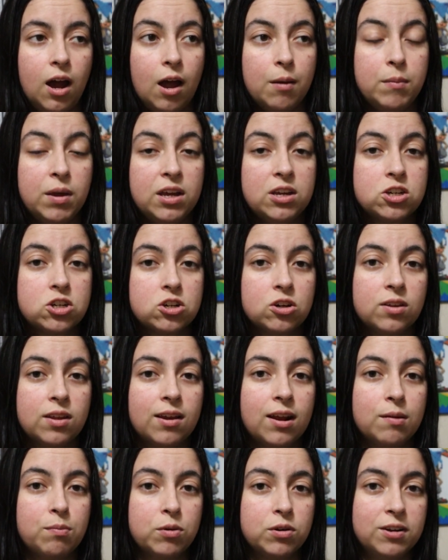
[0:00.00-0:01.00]
I made sure
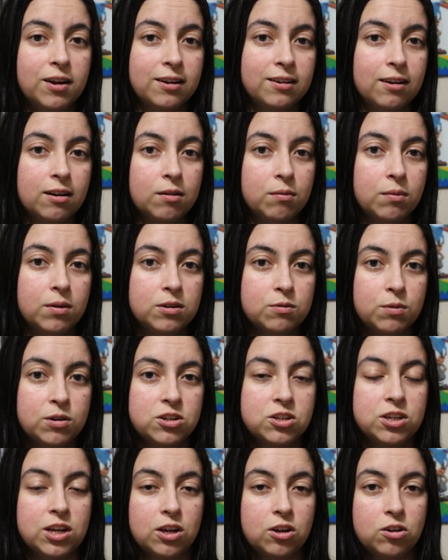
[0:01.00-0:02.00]
that I protected them as
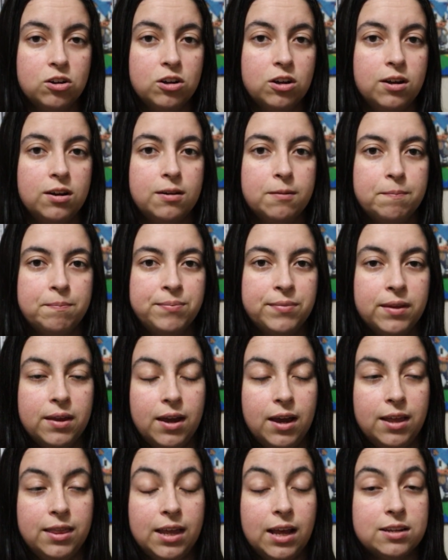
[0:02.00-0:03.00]
much as I could.
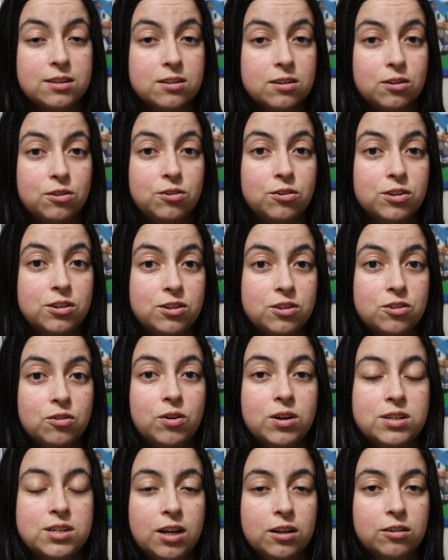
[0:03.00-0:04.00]
And that's a good
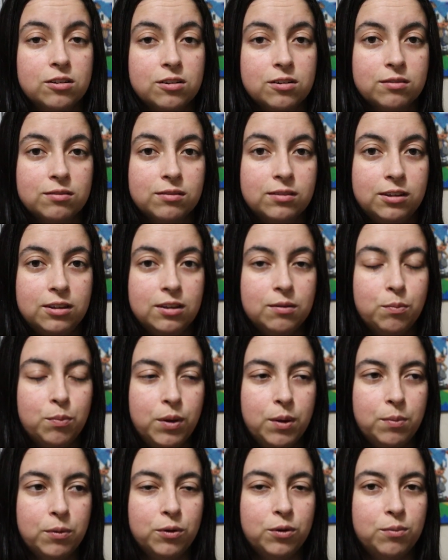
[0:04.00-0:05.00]
storyteller. The
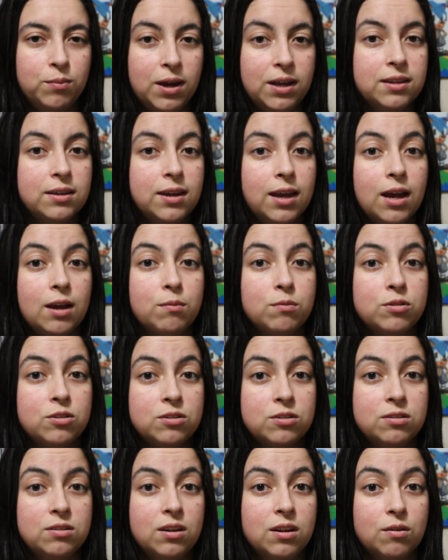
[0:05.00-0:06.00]
people who made the
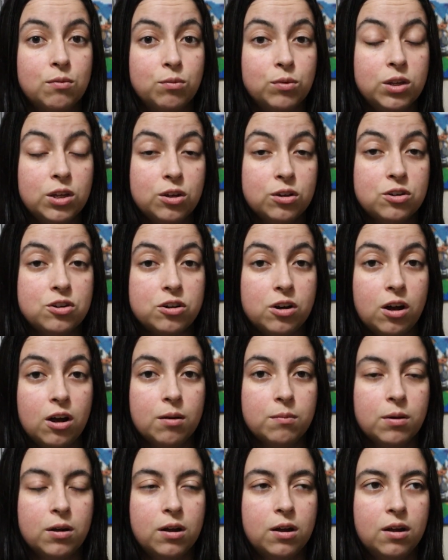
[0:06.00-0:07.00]
games did a really good
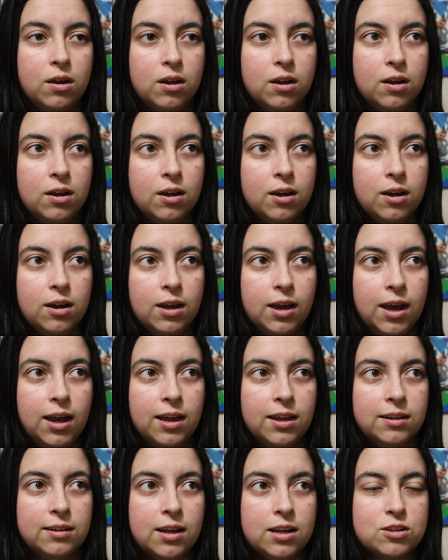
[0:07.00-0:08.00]
job.
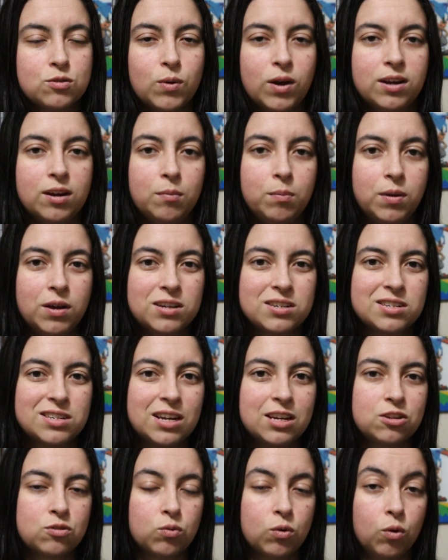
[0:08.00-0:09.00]
And that's why I didn't pick
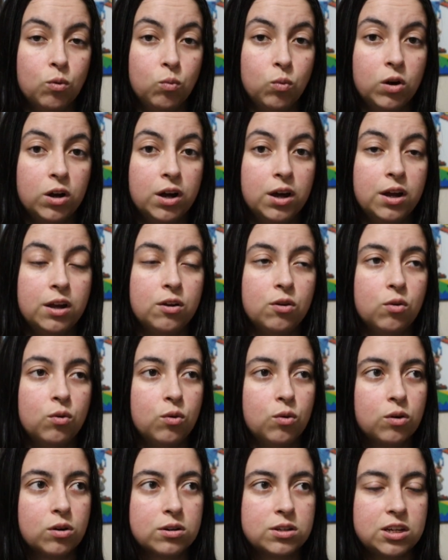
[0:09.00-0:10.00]
Saints Row 1
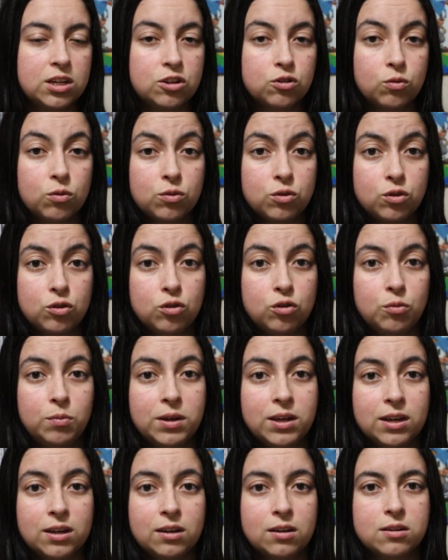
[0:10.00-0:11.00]
or Saints Row 2
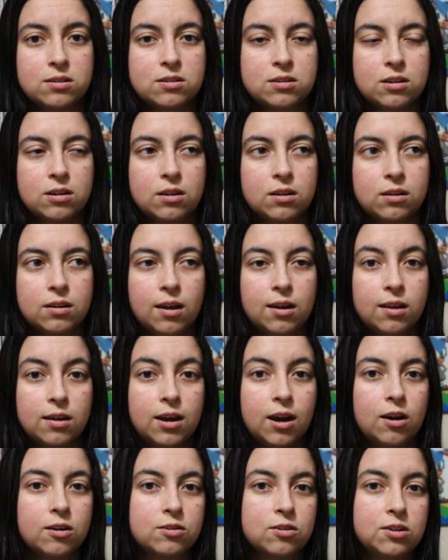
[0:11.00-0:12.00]
because a lot of
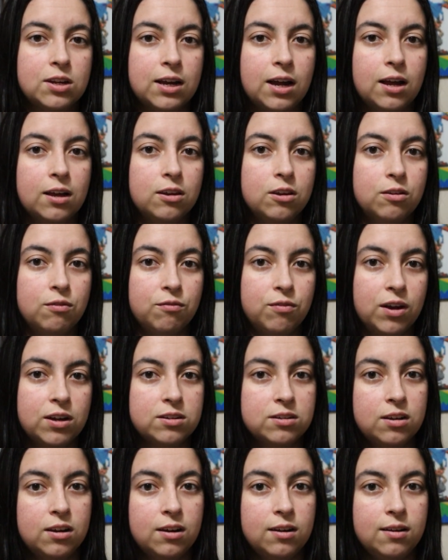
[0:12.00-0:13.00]
the characters I got
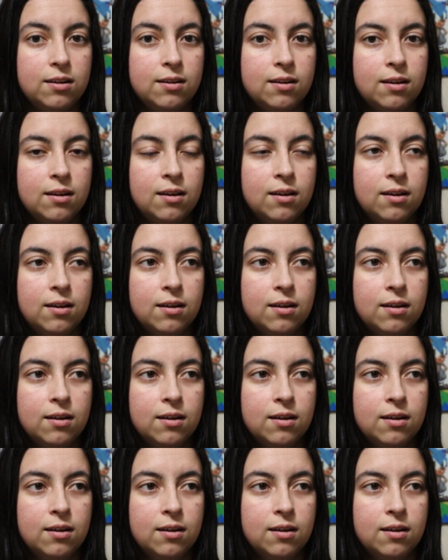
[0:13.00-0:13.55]
invested in,